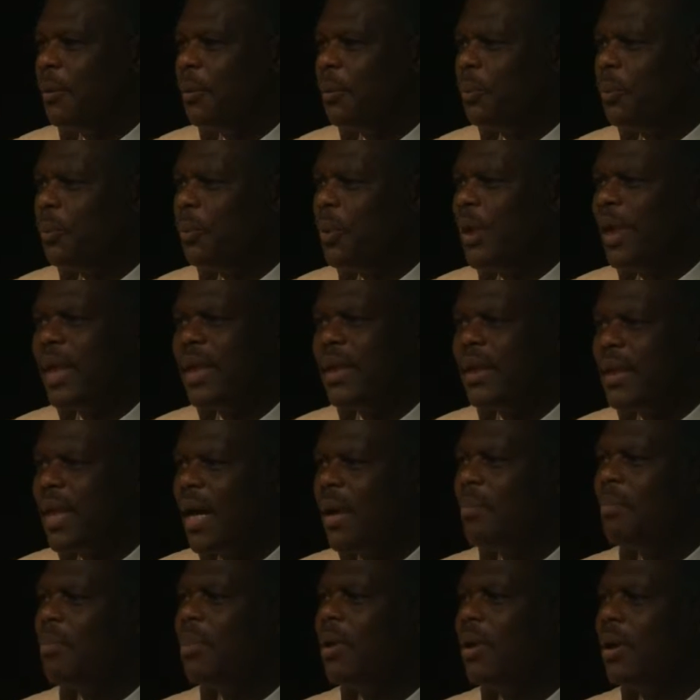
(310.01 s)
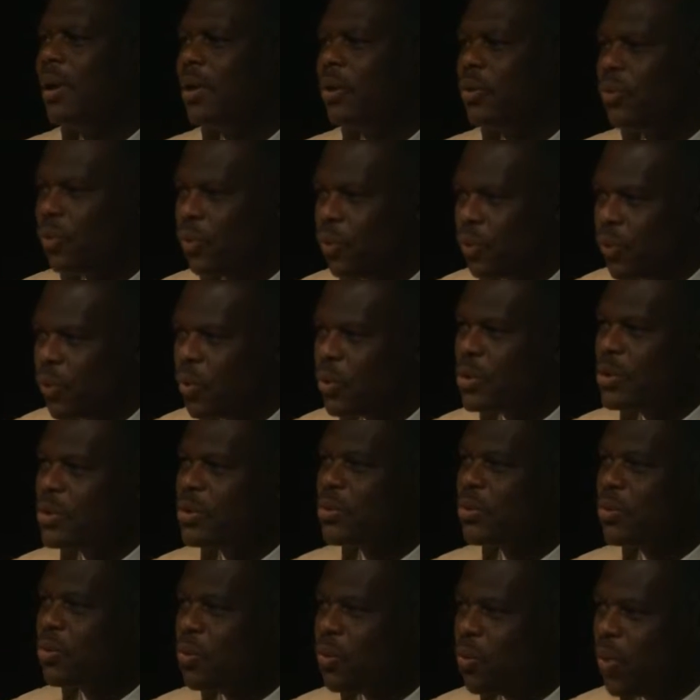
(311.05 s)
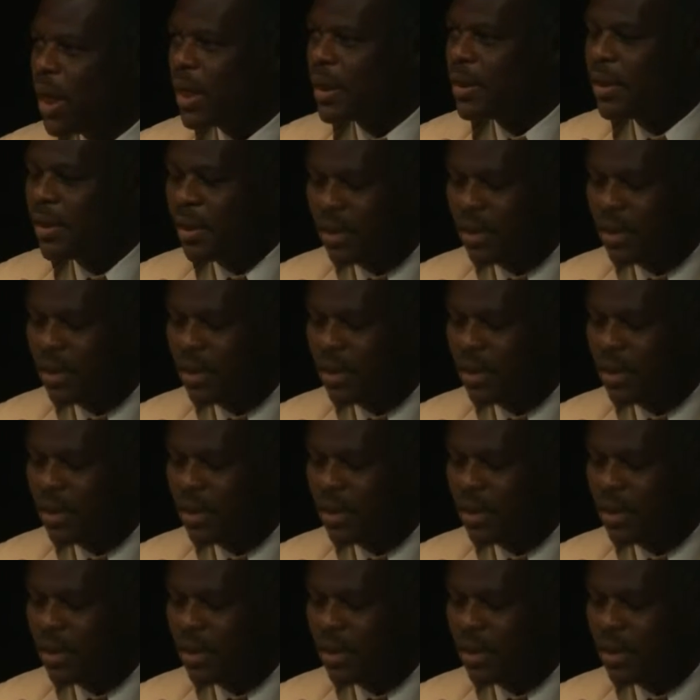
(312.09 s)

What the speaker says: We can tap to those water